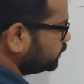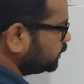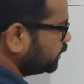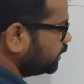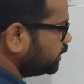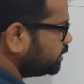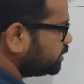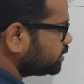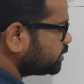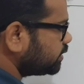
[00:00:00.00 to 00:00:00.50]

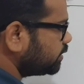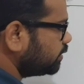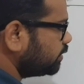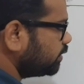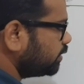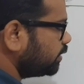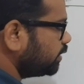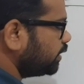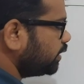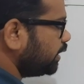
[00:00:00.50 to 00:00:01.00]
That is,
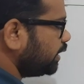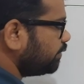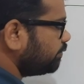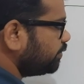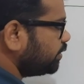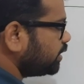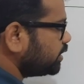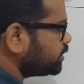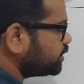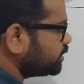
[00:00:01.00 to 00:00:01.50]

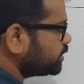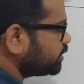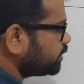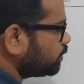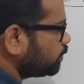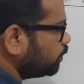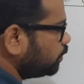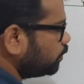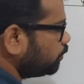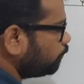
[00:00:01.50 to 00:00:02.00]
f dash is
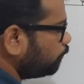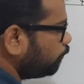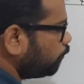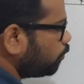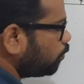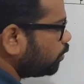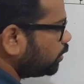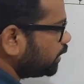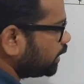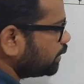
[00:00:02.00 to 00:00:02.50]
equal to
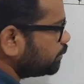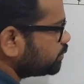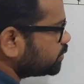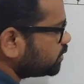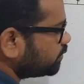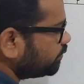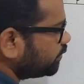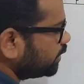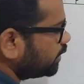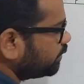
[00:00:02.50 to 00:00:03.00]
4
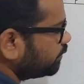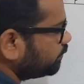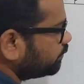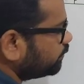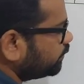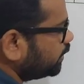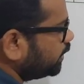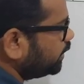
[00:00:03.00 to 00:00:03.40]
times of f,